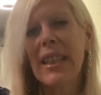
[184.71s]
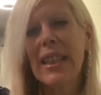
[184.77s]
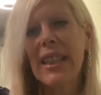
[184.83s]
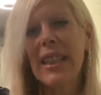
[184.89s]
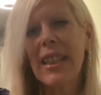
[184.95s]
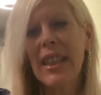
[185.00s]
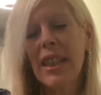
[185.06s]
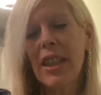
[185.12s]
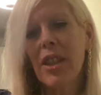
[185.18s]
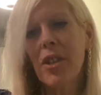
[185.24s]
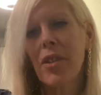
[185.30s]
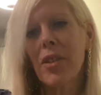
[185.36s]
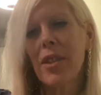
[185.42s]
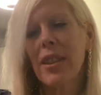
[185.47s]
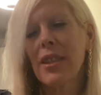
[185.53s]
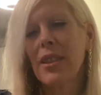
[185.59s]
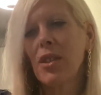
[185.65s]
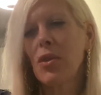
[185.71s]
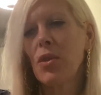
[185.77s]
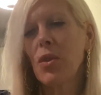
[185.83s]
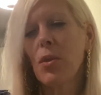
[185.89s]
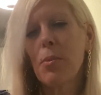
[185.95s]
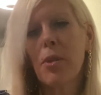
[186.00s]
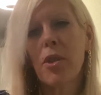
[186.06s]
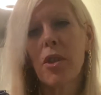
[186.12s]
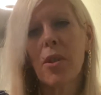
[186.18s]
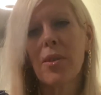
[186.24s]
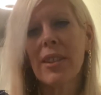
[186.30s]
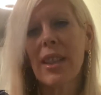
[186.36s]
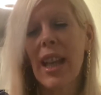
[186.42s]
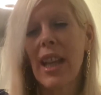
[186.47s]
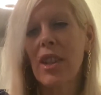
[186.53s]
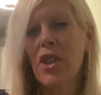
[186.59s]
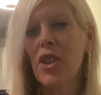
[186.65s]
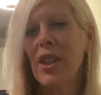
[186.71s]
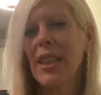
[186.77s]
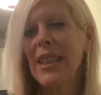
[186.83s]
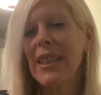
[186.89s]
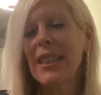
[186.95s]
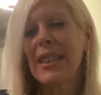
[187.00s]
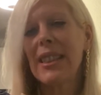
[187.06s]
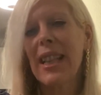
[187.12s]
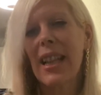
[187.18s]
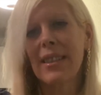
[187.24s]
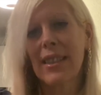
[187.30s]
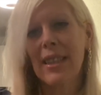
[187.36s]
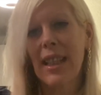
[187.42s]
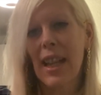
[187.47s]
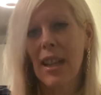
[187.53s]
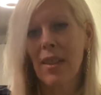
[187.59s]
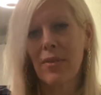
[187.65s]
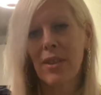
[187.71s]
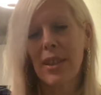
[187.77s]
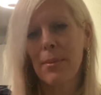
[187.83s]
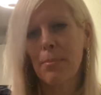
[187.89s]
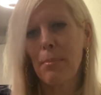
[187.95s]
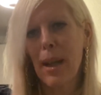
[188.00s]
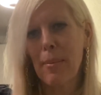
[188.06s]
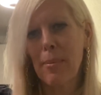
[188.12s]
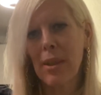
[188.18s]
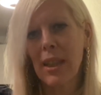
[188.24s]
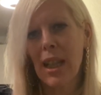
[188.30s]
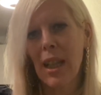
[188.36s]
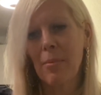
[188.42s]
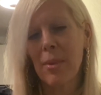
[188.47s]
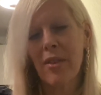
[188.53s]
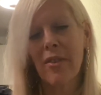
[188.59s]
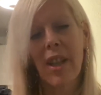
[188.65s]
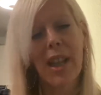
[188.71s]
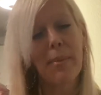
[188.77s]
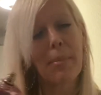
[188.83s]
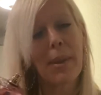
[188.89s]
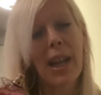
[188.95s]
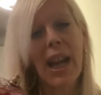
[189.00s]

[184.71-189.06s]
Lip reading: Here, the tuberose actually doesn't have this bubblegummy vibe.